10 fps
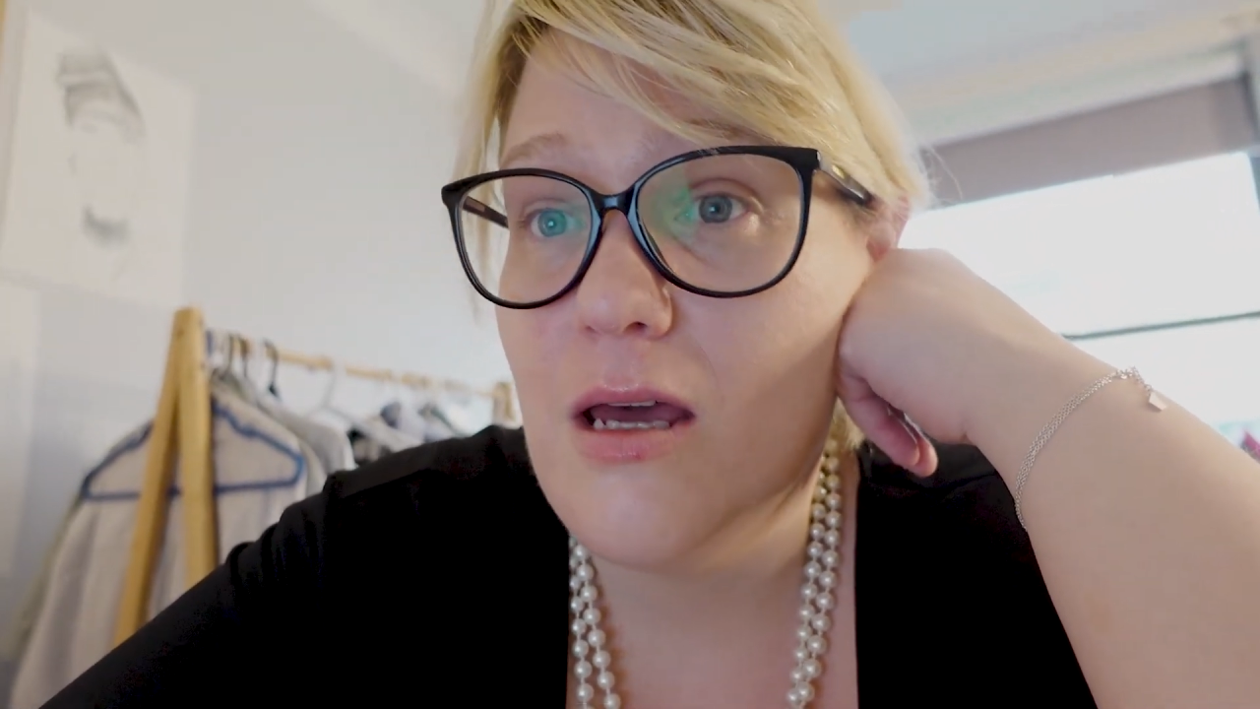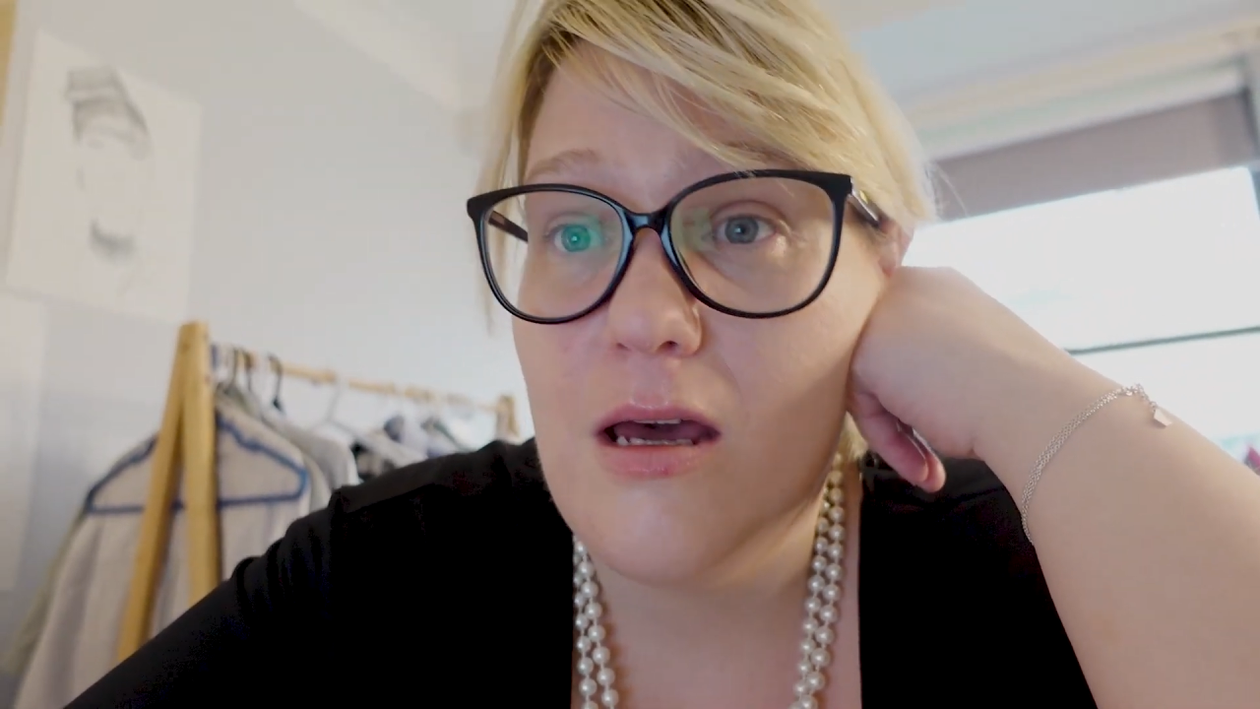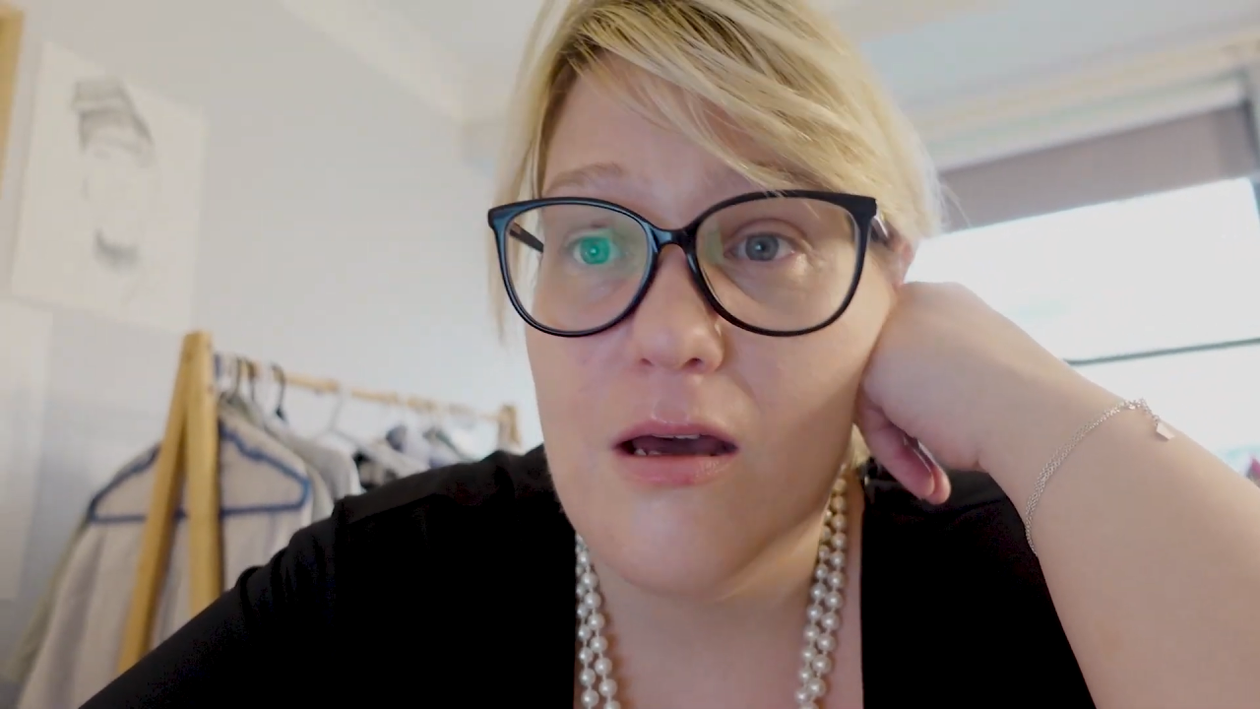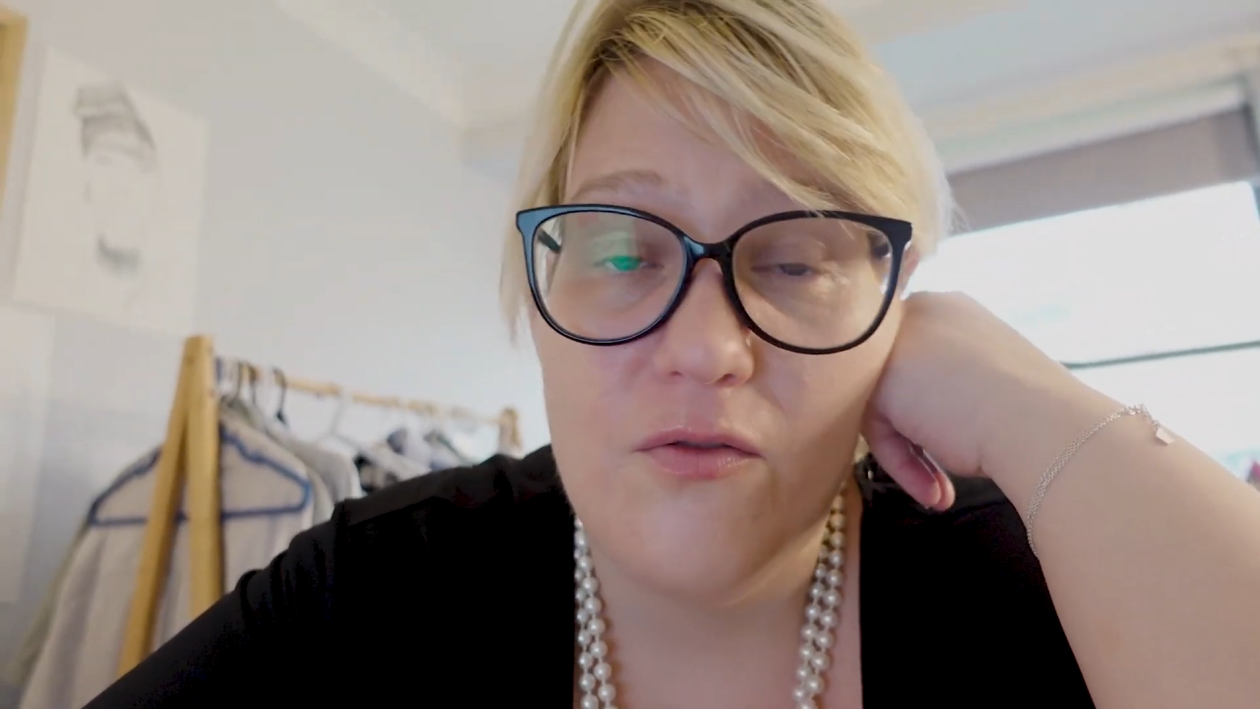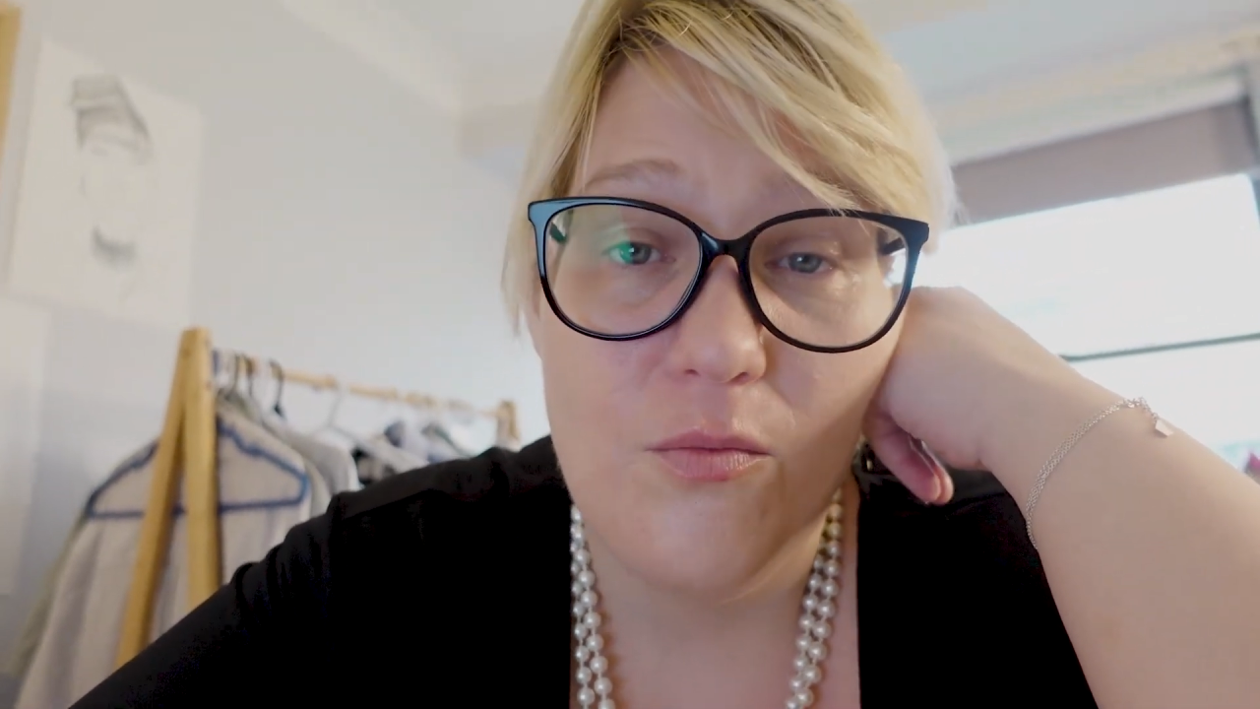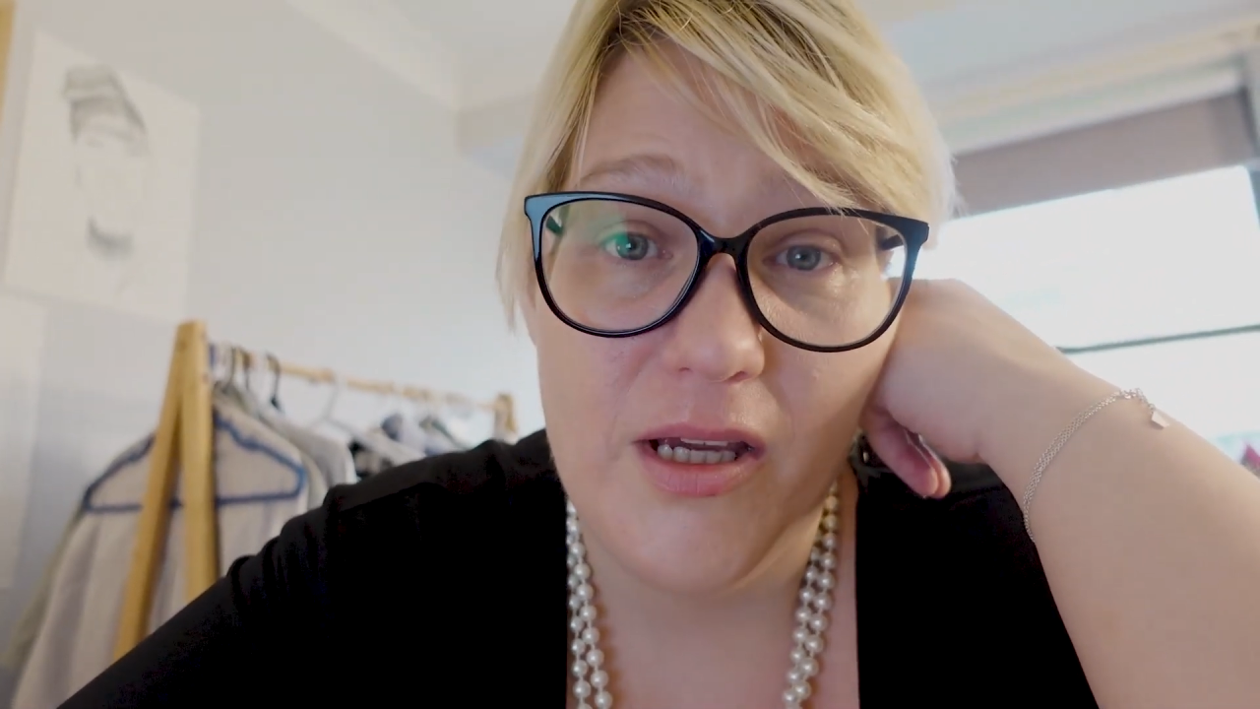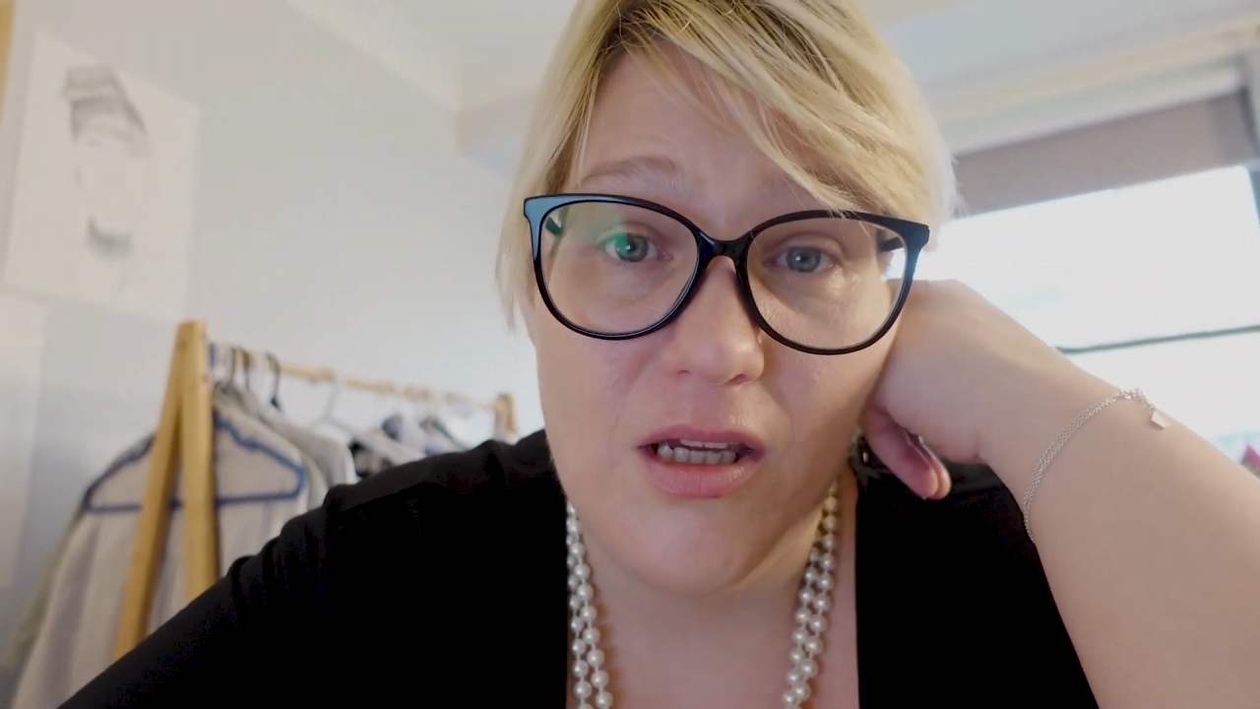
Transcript: for my